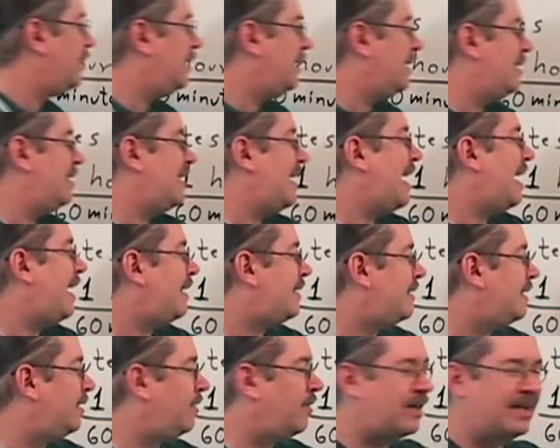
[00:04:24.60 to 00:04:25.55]
really
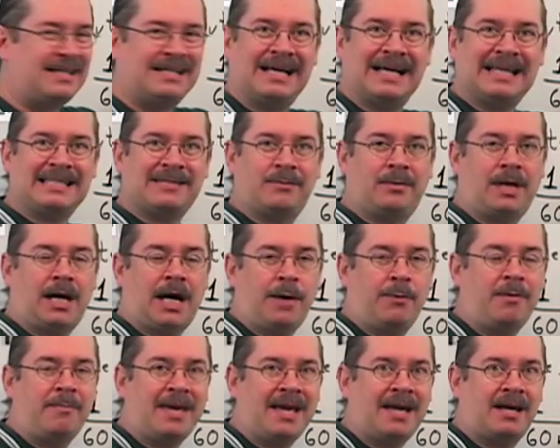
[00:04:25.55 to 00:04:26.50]
nasty looking decimal, I
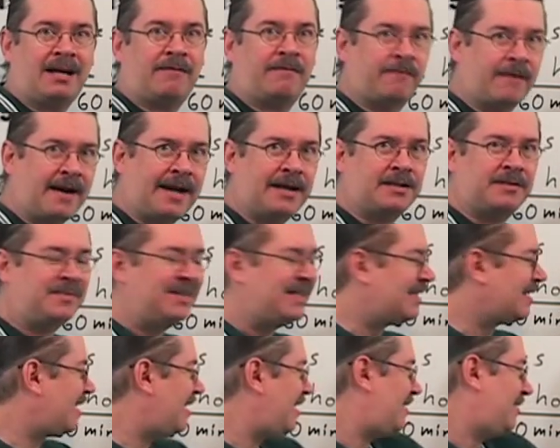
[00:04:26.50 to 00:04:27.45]
would make it a fraction. In
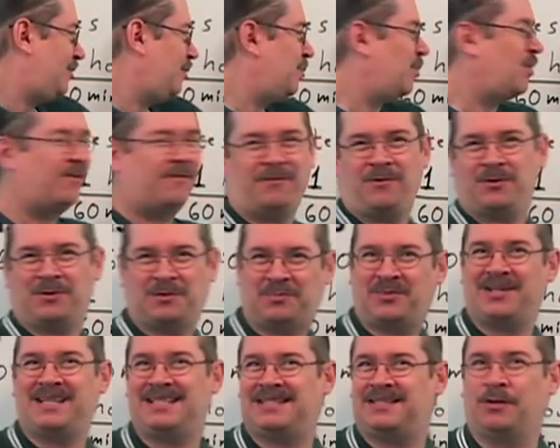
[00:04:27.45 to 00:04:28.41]
this case, two point four is
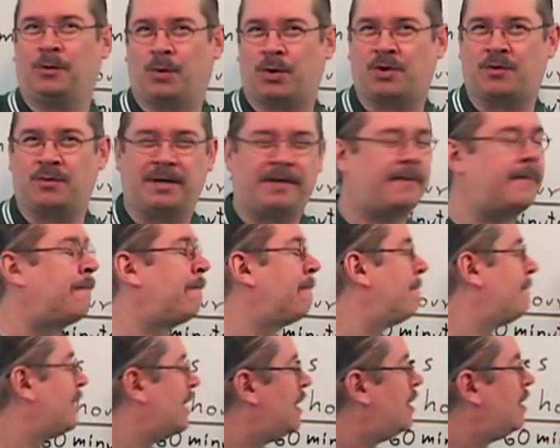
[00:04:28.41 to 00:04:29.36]
pretty easy to work with.
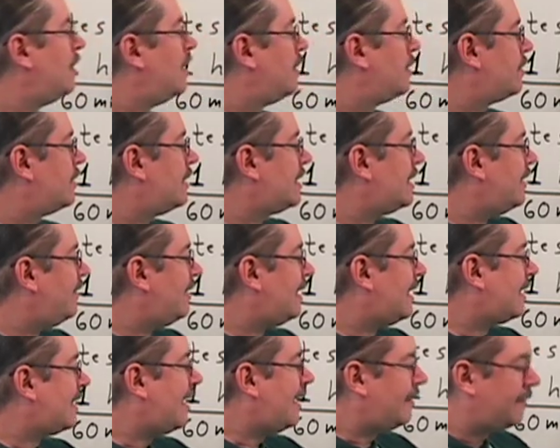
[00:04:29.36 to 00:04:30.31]
So let's leave it
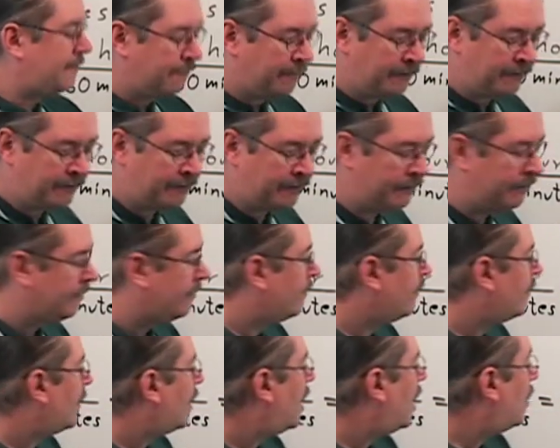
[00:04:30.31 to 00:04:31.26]
like that.
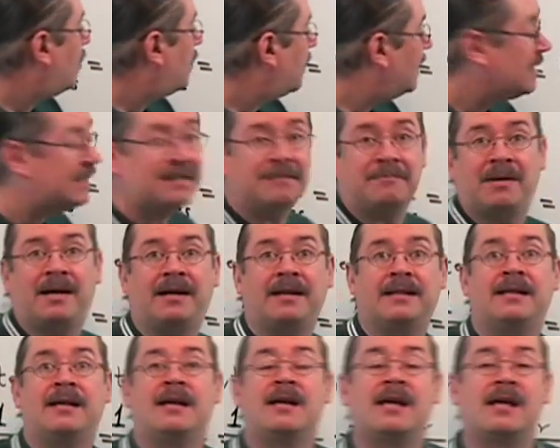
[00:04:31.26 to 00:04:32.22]
And with this in
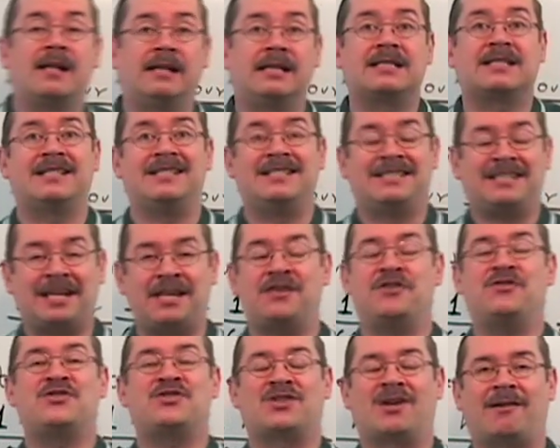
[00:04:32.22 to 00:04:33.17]
mind, let's
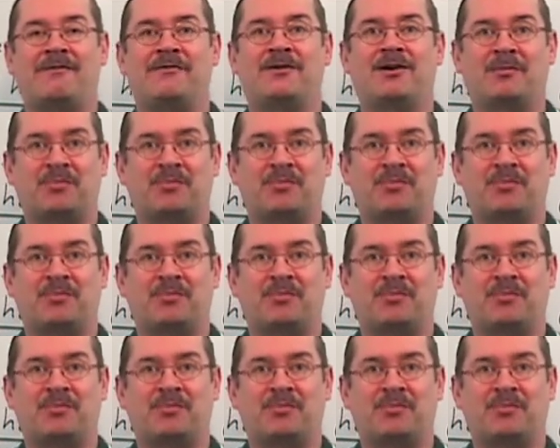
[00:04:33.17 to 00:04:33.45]
continue solving